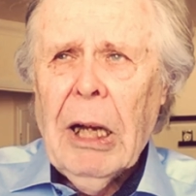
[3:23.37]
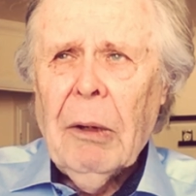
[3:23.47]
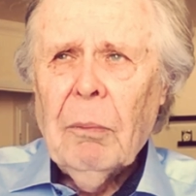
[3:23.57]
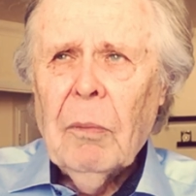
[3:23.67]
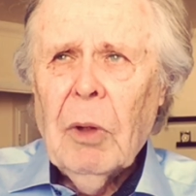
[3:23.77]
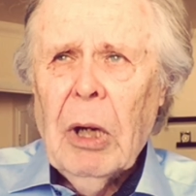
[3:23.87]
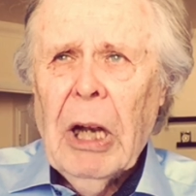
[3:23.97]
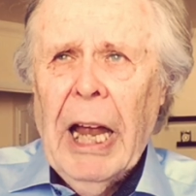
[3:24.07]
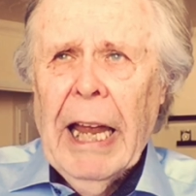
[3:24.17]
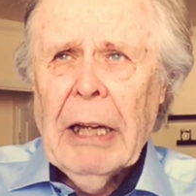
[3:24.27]
um,
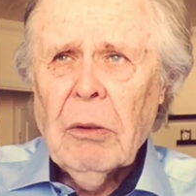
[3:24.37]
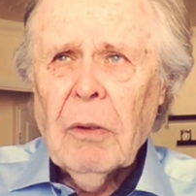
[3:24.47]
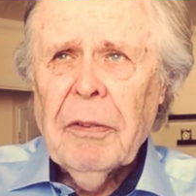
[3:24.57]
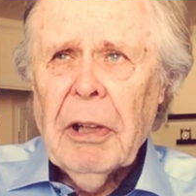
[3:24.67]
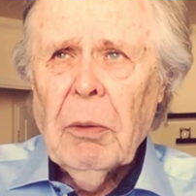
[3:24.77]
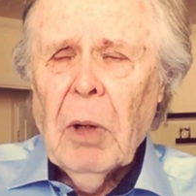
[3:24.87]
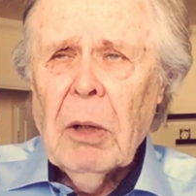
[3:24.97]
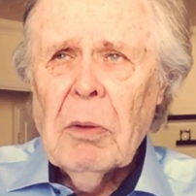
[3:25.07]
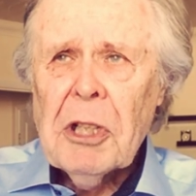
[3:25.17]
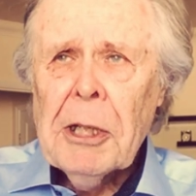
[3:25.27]
handled very
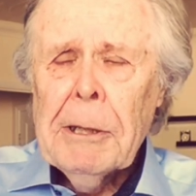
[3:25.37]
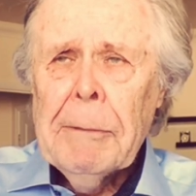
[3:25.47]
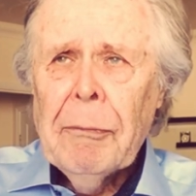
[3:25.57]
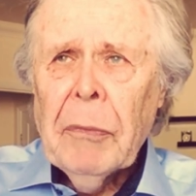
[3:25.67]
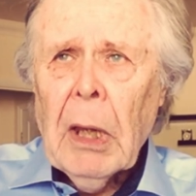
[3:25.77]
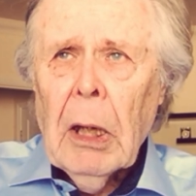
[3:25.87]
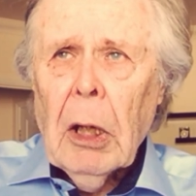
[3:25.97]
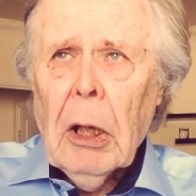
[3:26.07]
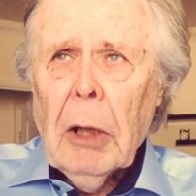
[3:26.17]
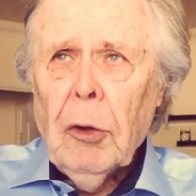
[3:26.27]
well was
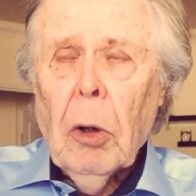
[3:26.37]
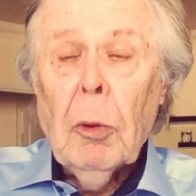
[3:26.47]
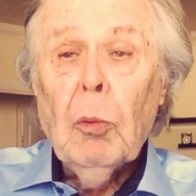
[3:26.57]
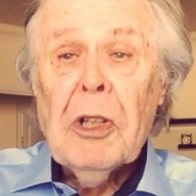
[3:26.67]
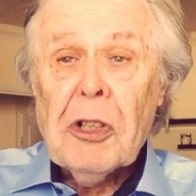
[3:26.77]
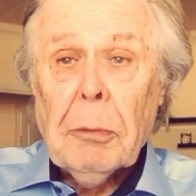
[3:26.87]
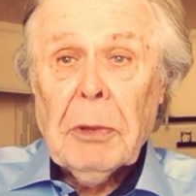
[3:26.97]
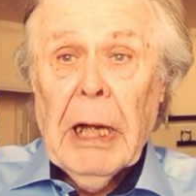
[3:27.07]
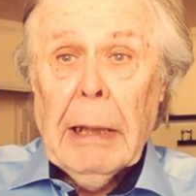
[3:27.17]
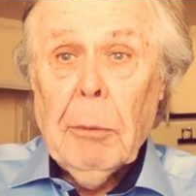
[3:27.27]
Norman
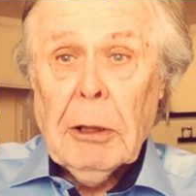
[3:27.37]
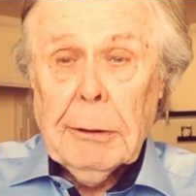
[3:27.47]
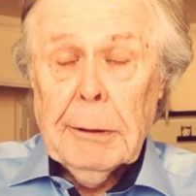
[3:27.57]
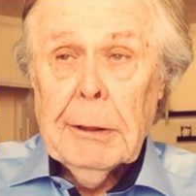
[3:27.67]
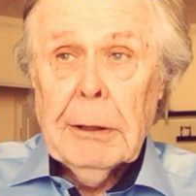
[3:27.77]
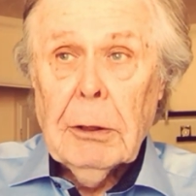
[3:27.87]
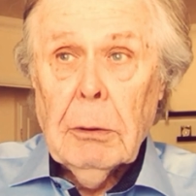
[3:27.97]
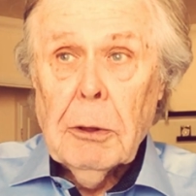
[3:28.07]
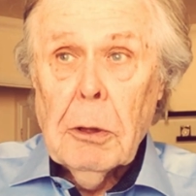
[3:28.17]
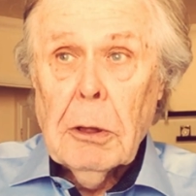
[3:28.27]
Wisdom came on to
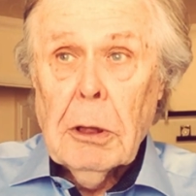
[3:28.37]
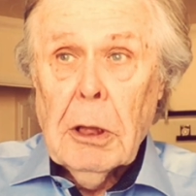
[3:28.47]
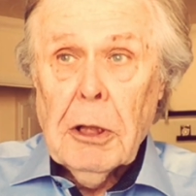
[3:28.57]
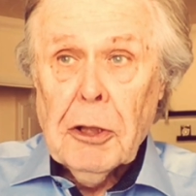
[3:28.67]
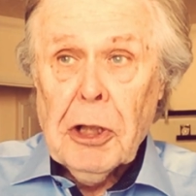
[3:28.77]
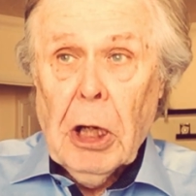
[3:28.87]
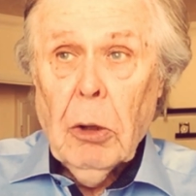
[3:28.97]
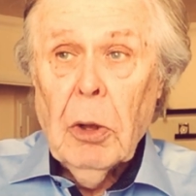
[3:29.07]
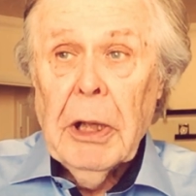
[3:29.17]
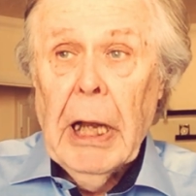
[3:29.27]
do a
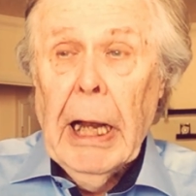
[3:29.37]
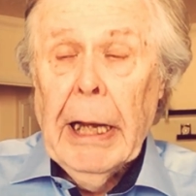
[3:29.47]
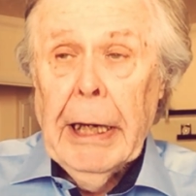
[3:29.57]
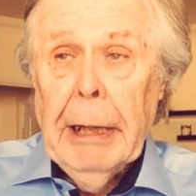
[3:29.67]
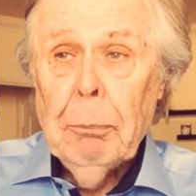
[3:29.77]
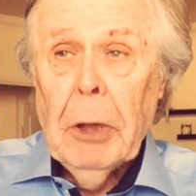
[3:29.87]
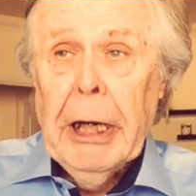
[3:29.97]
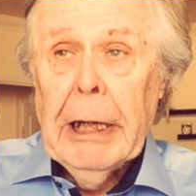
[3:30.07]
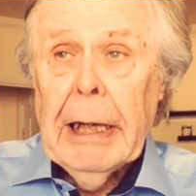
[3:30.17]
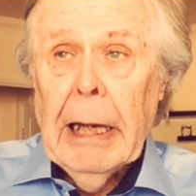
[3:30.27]
show and, and he,
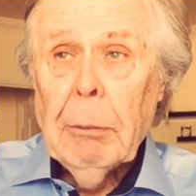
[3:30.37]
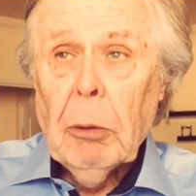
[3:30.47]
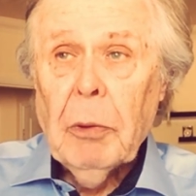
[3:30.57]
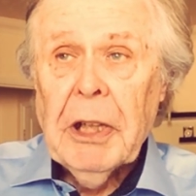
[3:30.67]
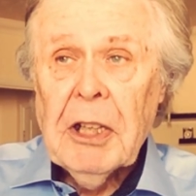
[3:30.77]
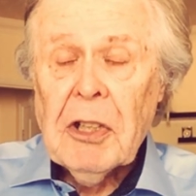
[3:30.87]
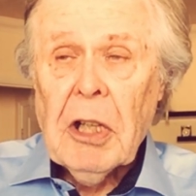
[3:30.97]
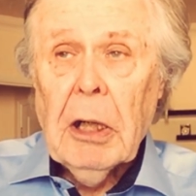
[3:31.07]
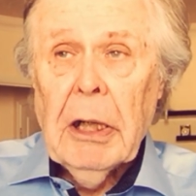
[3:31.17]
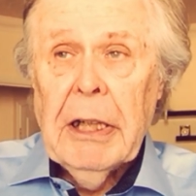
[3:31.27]
he came on with
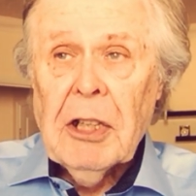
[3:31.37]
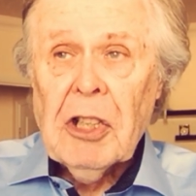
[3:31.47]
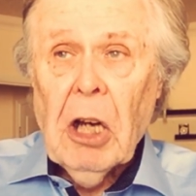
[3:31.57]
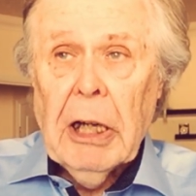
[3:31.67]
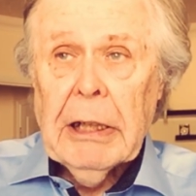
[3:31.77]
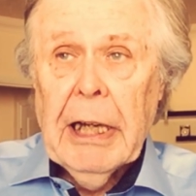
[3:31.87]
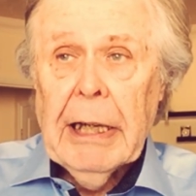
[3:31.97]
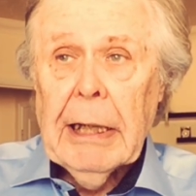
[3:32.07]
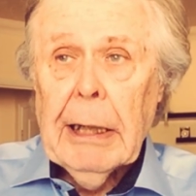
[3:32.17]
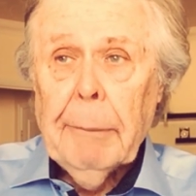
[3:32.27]
his, uh, his
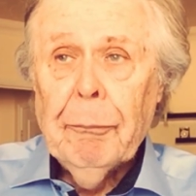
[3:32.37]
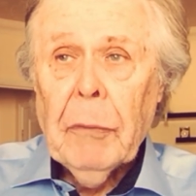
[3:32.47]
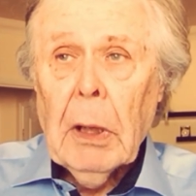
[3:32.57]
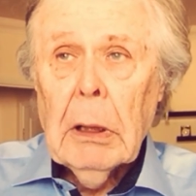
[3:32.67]
sidekick, um,